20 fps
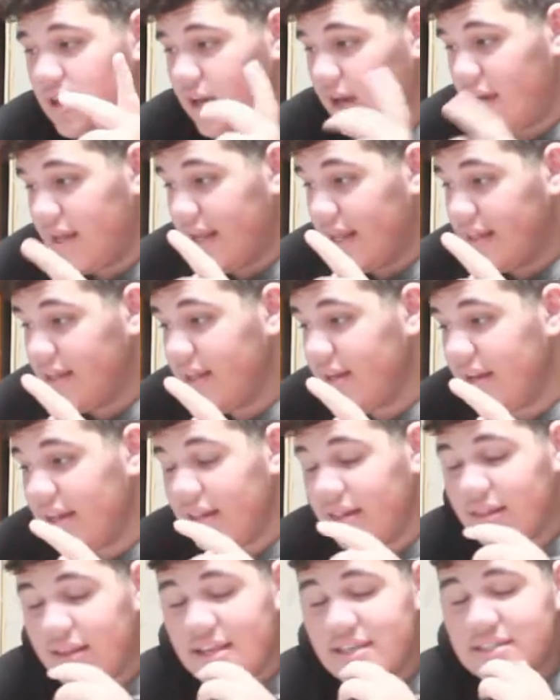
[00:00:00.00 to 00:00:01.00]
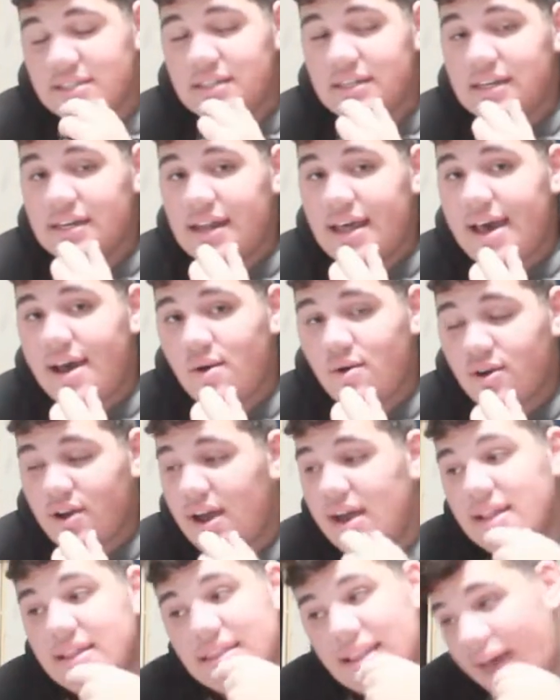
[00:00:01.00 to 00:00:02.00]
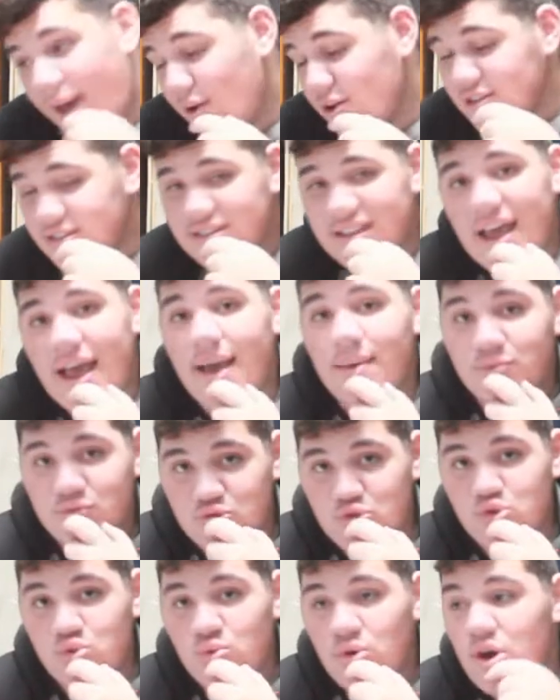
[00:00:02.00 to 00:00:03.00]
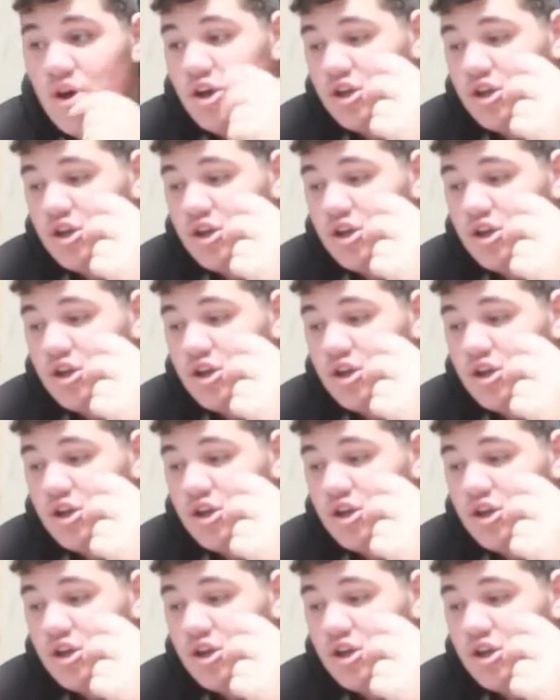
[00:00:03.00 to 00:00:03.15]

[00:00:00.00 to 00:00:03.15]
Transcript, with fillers: and I did it in less than an hour. I, now it's time to